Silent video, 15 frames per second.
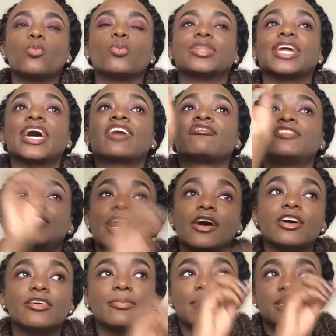When I have
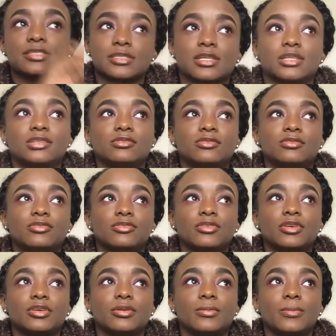doubt in myself,
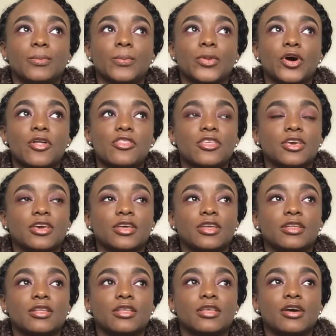but then